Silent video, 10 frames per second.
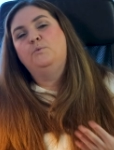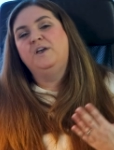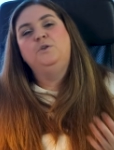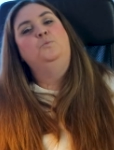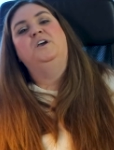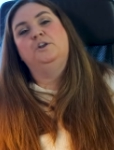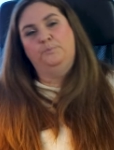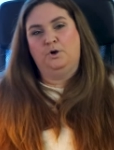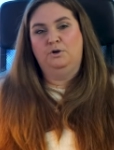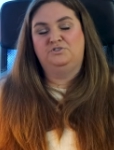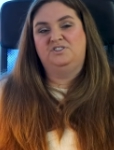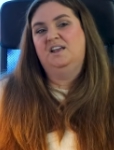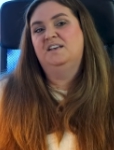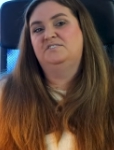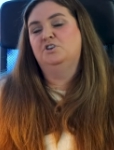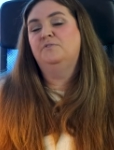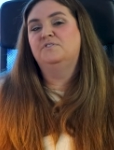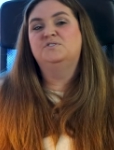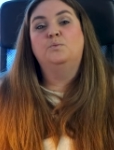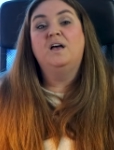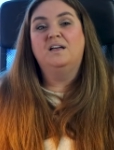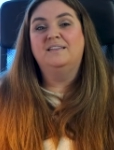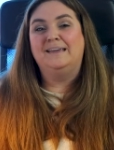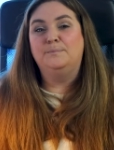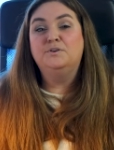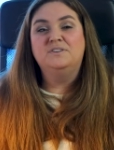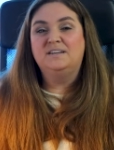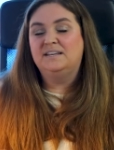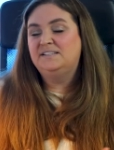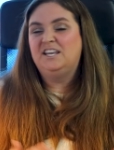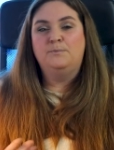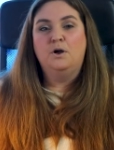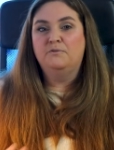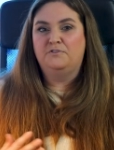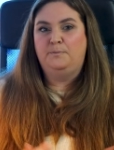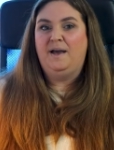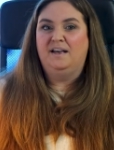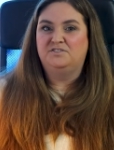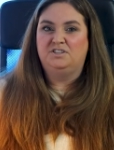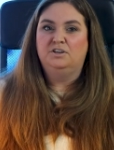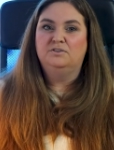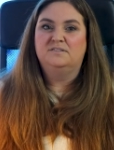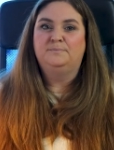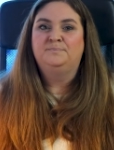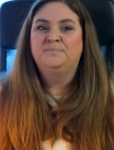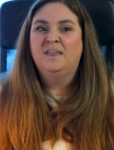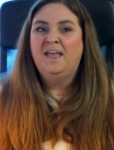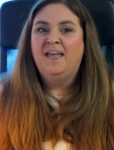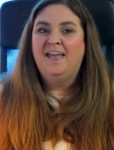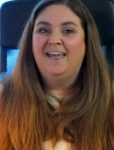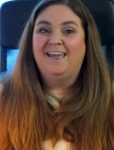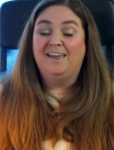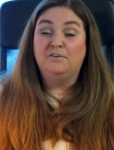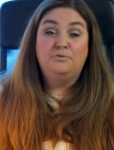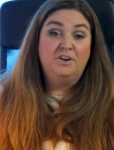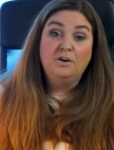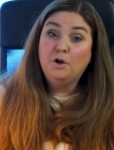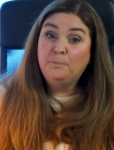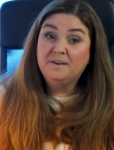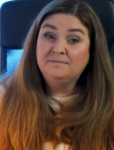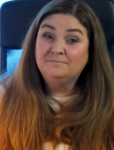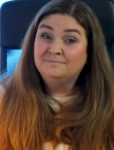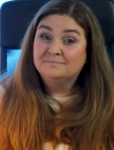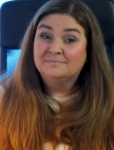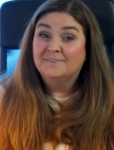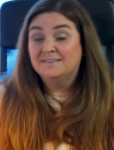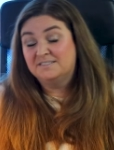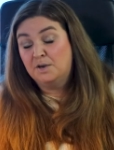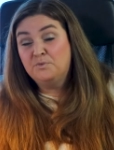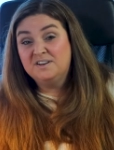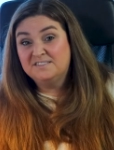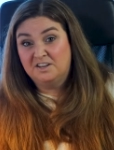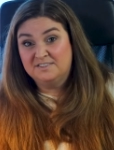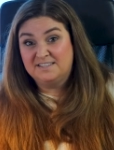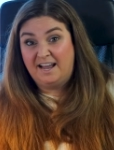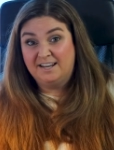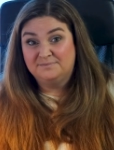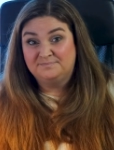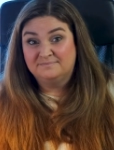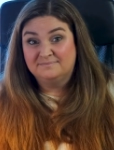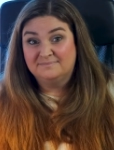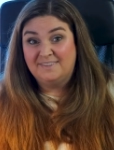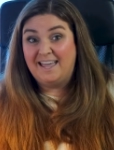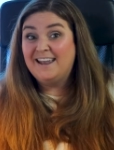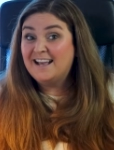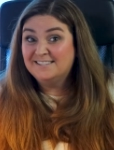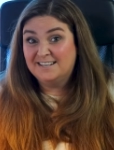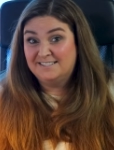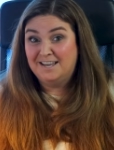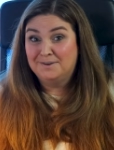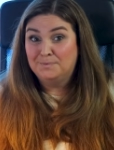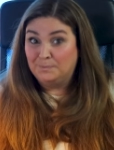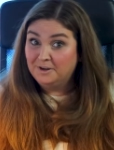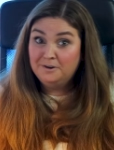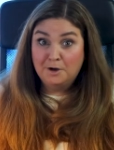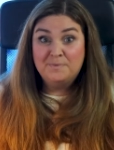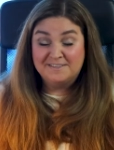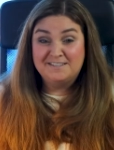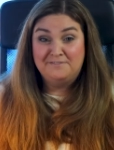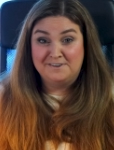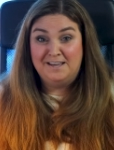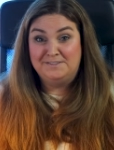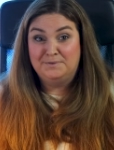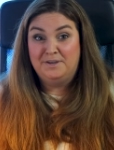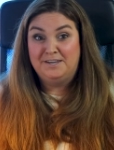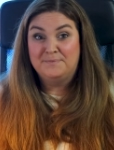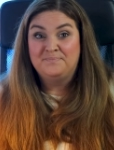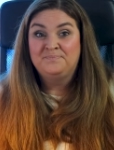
a win-win approach that has served us well in building a team over the past years. If we are open, someone is on site. And as I said, we are open 7 days a week.